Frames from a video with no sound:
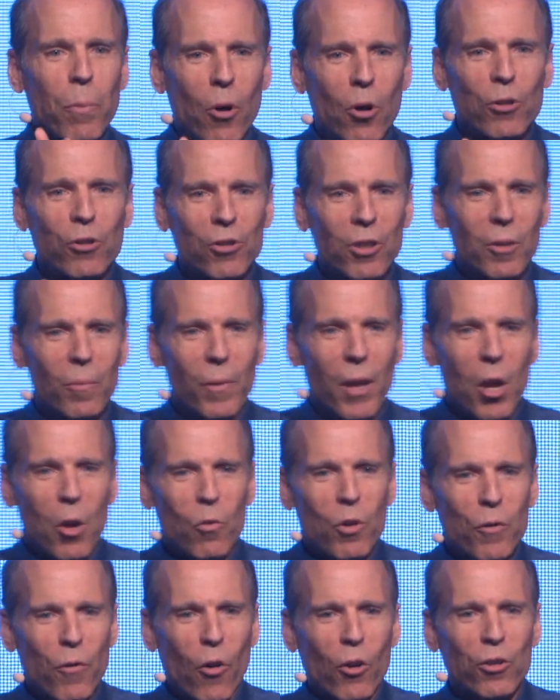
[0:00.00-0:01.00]
a person
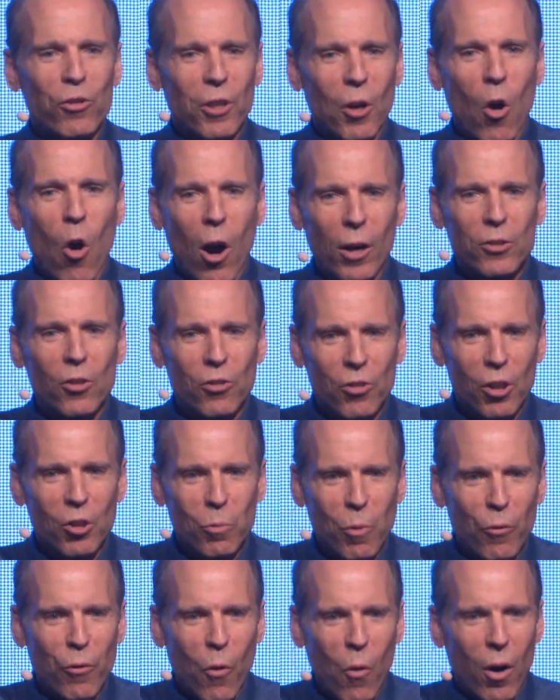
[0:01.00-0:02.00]
reverse their heart
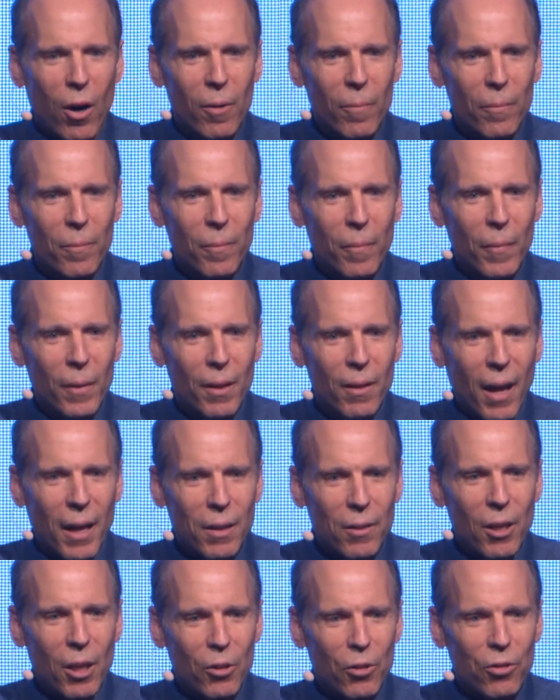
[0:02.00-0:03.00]
disease before,
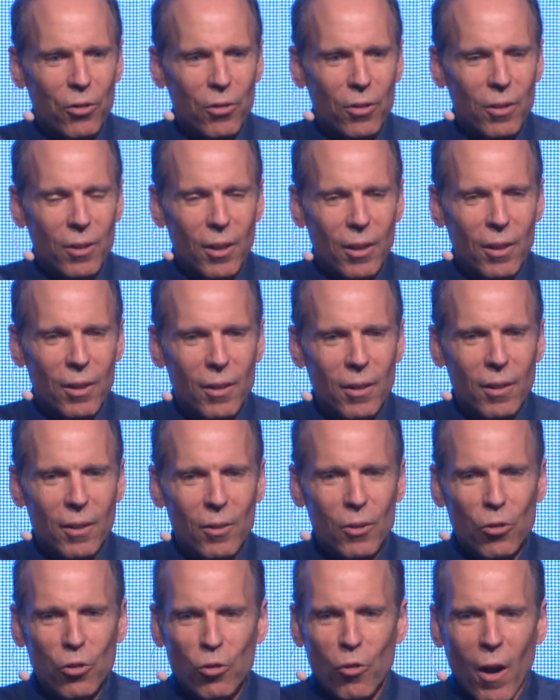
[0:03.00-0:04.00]
like this.
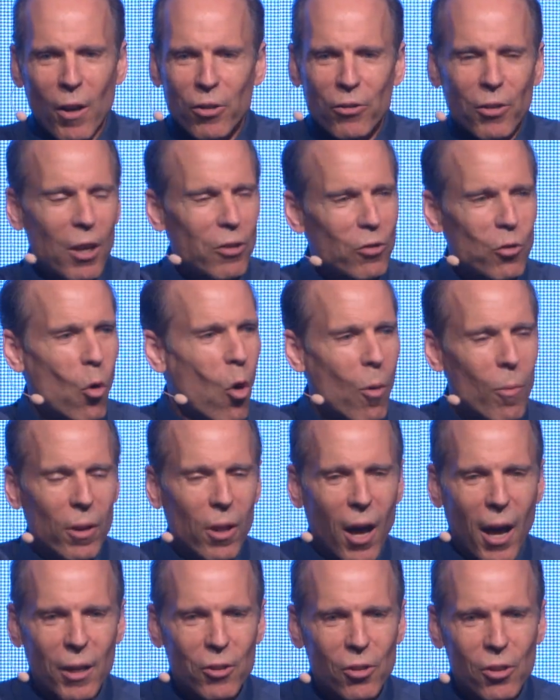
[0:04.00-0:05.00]
The stress test
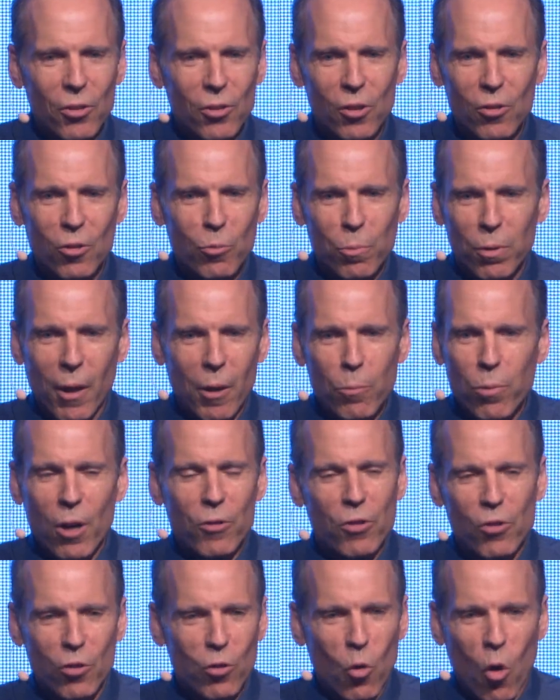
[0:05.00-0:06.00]
normalizes, his blood
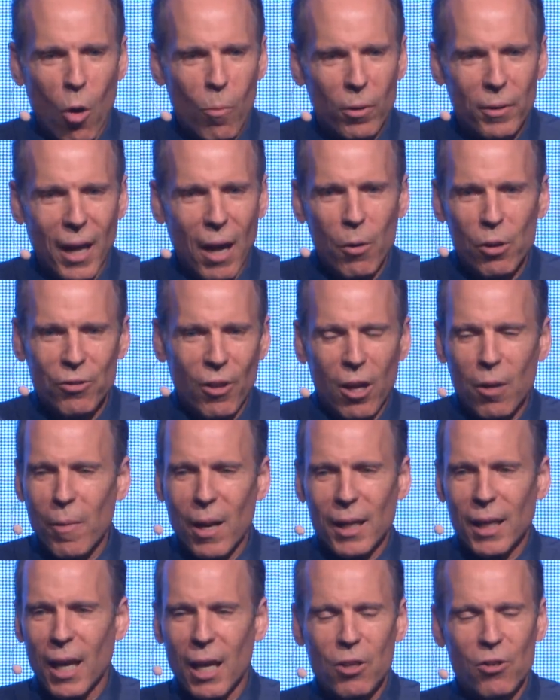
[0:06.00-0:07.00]
pressure is normal now, he's not on
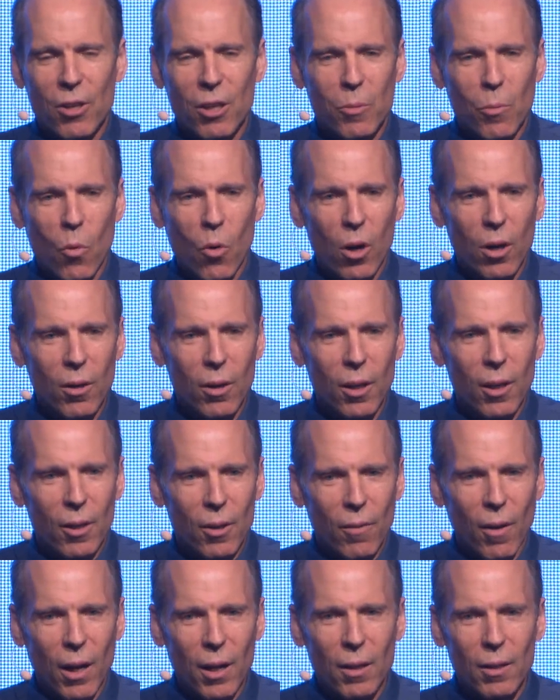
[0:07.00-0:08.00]
medication anymore,
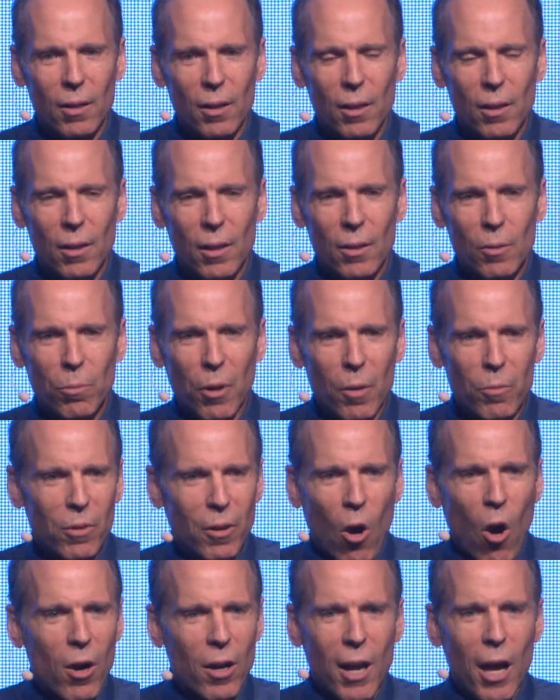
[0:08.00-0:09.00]
right? But
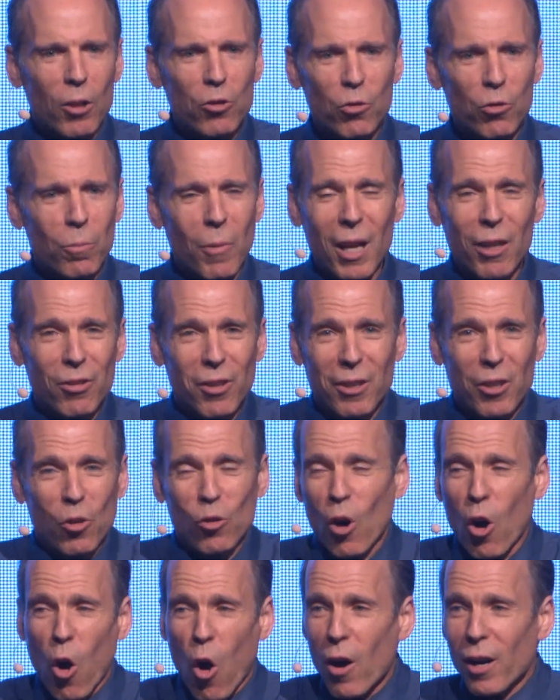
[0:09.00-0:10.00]
the cardiologist was mad. I said,
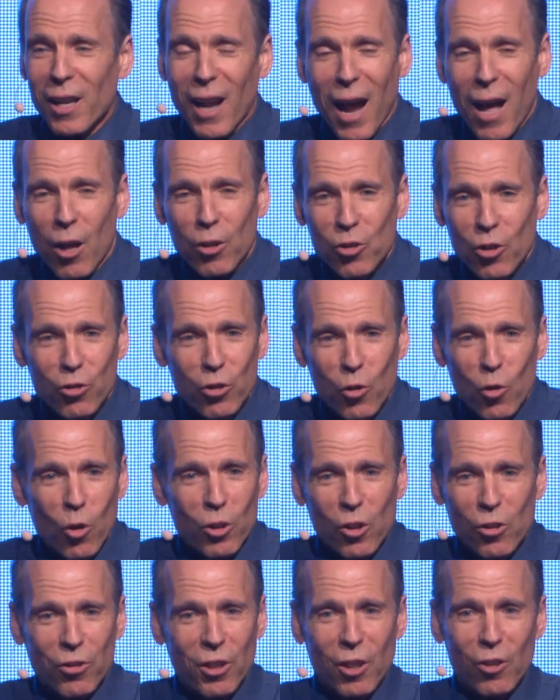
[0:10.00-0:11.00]
you're a cardiologist,
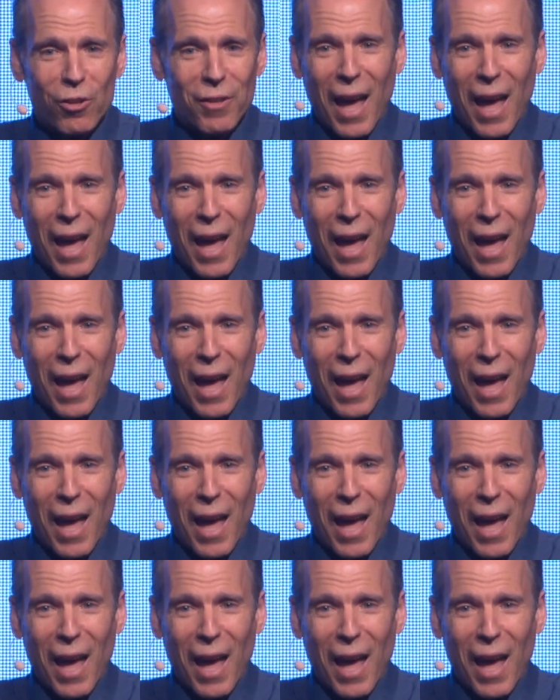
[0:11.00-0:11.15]
all you see